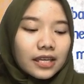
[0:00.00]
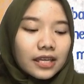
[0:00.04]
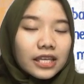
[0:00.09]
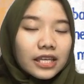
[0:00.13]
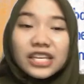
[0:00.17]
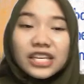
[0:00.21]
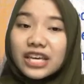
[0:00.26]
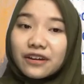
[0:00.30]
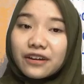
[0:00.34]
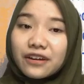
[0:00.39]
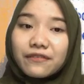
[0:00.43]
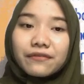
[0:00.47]

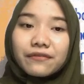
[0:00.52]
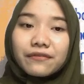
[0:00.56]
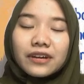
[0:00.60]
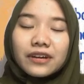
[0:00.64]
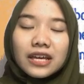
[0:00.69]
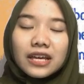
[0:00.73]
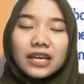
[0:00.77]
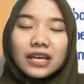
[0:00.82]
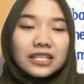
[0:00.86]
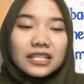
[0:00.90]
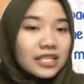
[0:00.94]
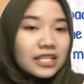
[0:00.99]
Give
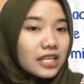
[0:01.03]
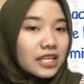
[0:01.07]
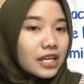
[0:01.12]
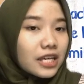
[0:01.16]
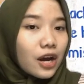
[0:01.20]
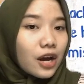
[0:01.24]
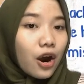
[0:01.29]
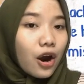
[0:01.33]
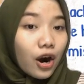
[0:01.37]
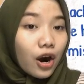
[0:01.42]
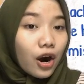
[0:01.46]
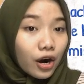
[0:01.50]
she
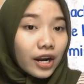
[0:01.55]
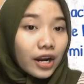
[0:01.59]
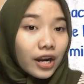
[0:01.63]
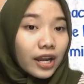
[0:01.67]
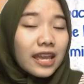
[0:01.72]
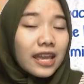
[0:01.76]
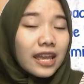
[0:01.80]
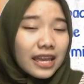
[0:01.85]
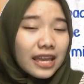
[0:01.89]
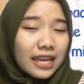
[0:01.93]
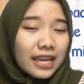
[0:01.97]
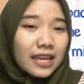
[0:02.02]
or
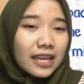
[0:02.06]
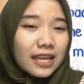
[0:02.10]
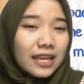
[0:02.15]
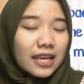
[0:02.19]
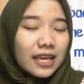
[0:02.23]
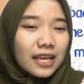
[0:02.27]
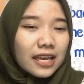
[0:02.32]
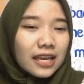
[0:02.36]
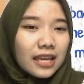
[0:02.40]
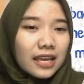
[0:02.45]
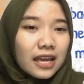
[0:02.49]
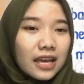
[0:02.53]
he
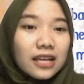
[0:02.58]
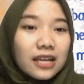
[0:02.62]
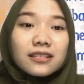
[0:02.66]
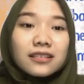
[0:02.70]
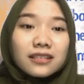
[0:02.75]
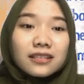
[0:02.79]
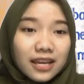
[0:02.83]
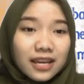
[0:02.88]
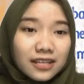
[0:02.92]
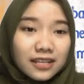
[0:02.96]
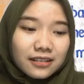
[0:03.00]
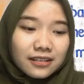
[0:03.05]
a
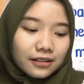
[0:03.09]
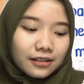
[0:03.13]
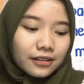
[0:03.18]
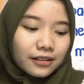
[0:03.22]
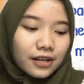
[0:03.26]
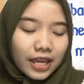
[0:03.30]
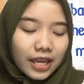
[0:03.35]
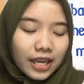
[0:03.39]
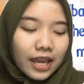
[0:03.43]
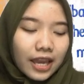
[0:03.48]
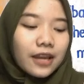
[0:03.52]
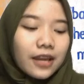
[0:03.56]
signal.
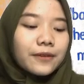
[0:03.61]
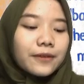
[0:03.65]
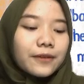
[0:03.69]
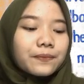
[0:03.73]
Okay.